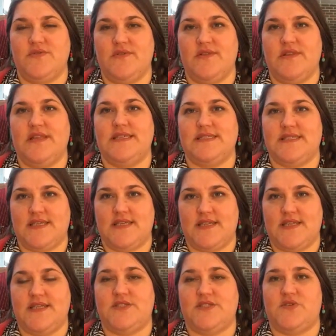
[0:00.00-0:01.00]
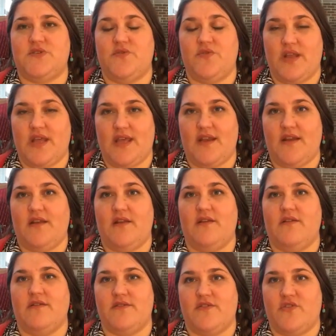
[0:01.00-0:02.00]
listen and tune in
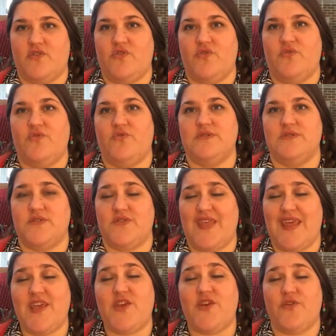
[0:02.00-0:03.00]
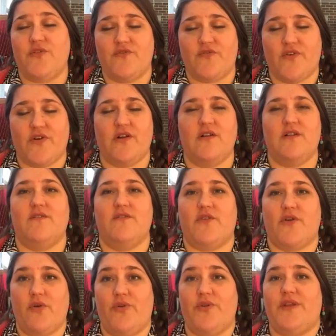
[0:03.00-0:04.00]
to. So thank you
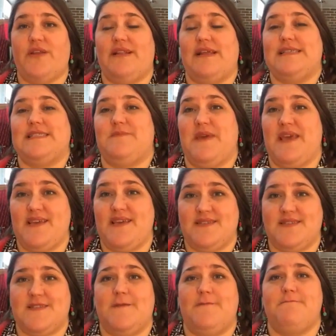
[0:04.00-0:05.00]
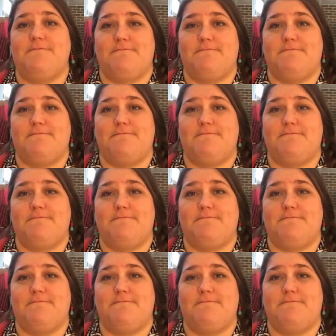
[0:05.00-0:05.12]
for holding that space.